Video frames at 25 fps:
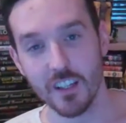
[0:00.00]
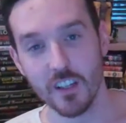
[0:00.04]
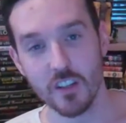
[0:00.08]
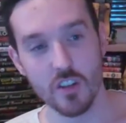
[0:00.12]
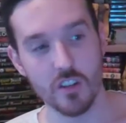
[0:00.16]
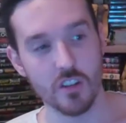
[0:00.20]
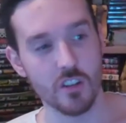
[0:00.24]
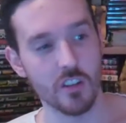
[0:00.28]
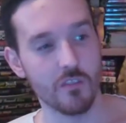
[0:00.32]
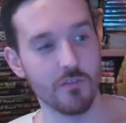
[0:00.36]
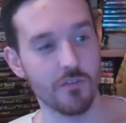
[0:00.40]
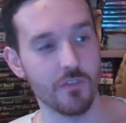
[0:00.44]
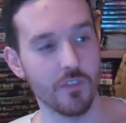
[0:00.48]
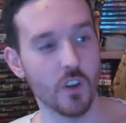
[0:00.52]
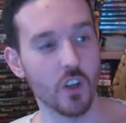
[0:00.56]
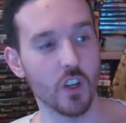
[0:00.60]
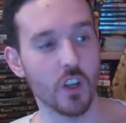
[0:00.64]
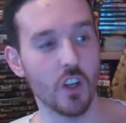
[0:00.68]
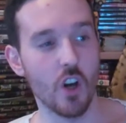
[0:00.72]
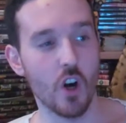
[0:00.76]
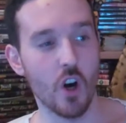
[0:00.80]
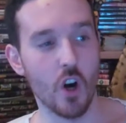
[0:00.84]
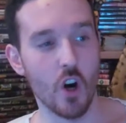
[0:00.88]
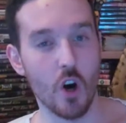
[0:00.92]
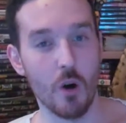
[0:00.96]
Just a
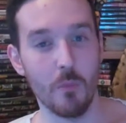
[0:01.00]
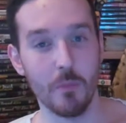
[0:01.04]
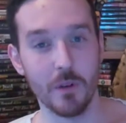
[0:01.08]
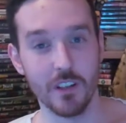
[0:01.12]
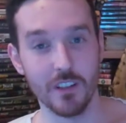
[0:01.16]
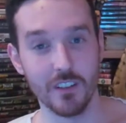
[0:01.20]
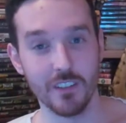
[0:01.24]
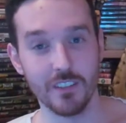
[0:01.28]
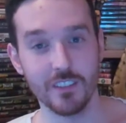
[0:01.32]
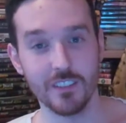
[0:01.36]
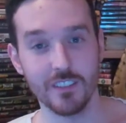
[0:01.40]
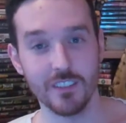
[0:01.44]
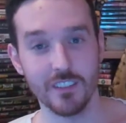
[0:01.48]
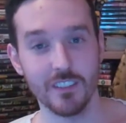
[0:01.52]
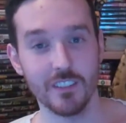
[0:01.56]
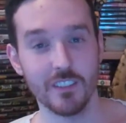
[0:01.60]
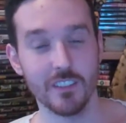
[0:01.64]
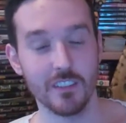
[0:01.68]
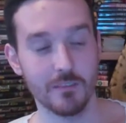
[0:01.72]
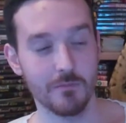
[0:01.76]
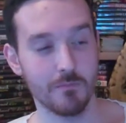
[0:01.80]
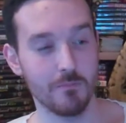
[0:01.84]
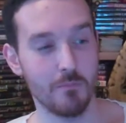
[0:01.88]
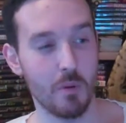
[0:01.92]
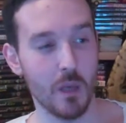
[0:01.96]
fucking ominous
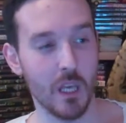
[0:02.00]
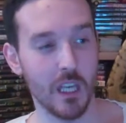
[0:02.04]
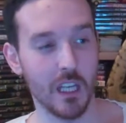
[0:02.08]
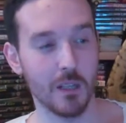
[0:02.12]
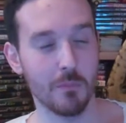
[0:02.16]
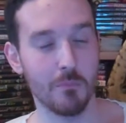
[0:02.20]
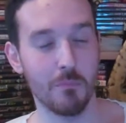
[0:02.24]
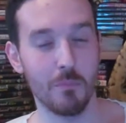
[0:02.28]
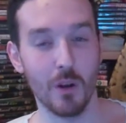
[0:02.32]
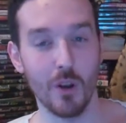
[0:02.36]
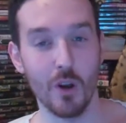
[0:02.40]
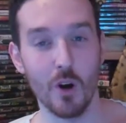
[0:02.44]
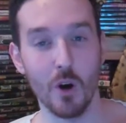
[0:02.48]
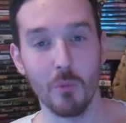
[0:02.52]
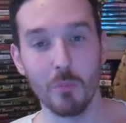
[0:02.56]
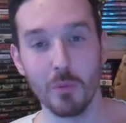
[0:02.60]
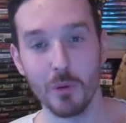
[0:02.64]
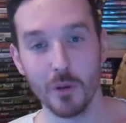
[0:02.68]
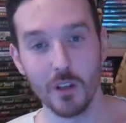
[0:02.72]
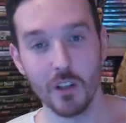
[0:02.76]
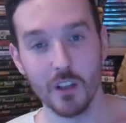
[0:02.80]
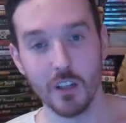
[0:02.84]
pink blob